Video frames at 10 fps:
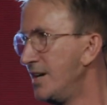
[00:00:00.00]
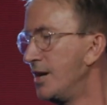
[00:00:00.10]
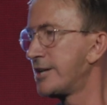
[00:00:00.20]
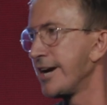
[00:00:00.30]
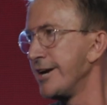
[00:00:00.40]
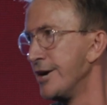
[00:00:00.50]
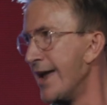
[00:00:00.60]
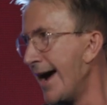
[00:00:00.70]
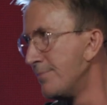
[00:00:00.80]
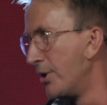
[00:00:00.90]
Look at your
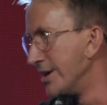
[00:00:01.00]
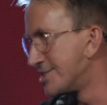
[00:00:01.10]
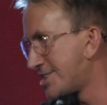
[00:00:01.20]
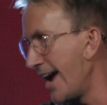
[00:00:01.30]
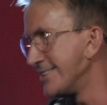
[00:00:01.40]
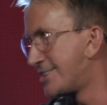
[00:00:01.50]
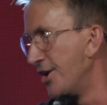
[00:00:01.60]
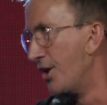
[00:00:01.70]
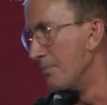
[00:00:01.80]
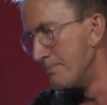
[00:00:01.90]
neighbor and say
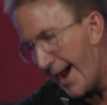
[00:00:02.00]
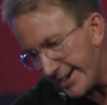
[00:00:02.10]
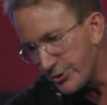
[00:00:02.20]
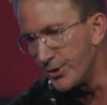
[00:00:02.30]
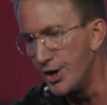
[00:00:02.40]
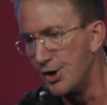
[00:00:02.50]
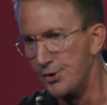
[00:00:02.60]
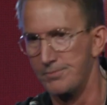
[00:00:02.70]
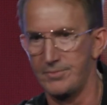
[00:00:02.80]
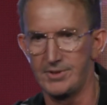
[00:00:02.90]
to him, make
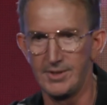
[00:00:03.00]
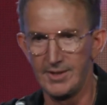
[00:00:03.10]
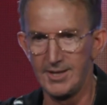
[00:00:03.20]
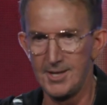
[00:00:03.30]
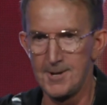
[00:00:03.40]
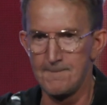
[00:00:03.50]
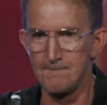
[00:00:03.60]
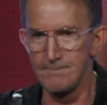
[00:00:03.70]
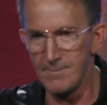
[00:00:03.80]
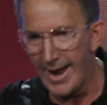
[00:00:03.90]
room.
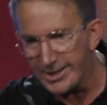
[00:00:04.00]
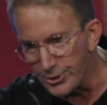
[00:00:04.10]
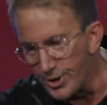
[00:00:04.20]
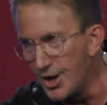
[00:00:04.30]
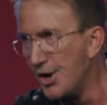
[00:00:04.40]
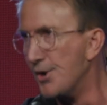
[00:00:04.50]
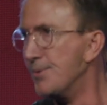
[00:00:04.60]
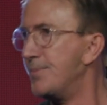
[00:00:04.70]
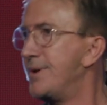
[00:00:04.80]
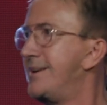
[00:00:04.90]
Make room.